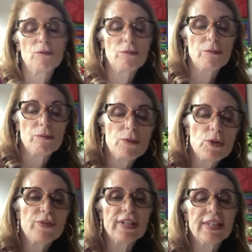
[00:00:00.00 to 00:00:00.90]

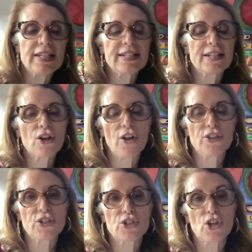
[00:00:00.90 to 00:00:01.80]
movie that he did called
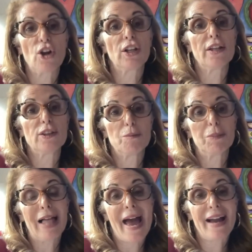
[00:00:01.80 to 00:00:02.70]
The Scarlet and the
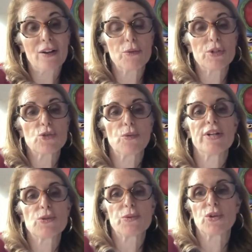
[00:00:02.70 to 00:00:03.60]
Black, which
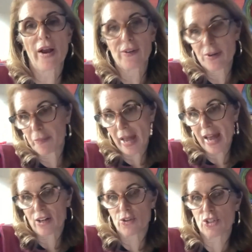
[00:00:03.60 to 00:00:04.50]
was with Gregory
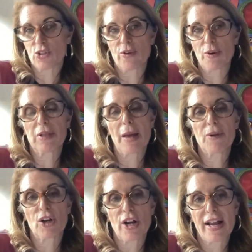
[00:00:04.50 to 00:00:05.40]
Peck, Christopher
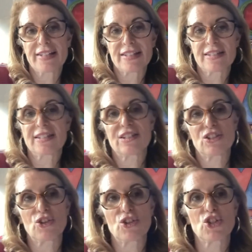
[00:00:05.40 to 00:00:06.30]
Plummer, and
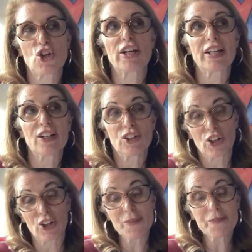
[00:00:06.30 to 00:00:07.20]
Sir John
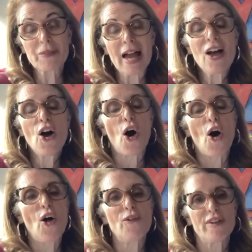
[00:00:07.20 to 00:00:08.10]
Gielgud,
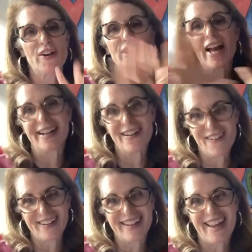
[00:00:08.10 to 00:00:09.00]
all very
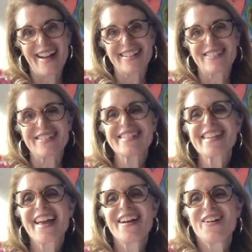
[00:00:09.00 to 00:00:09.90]
iconic
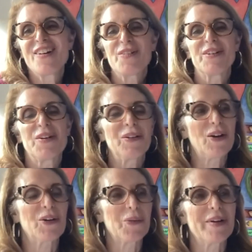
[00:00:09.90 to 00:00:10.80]
actors who are no
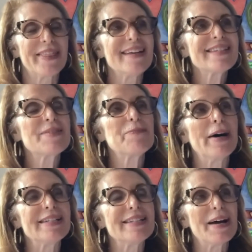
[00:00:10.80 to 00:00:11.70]
longer with us.
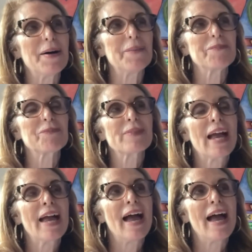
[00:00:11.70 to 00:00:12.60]
But, and
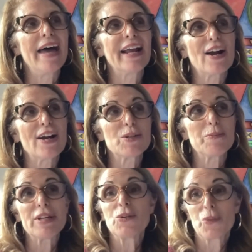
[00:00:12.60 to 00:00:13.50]
I got to
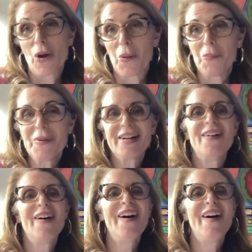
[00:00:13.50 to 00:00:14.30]
be in Rome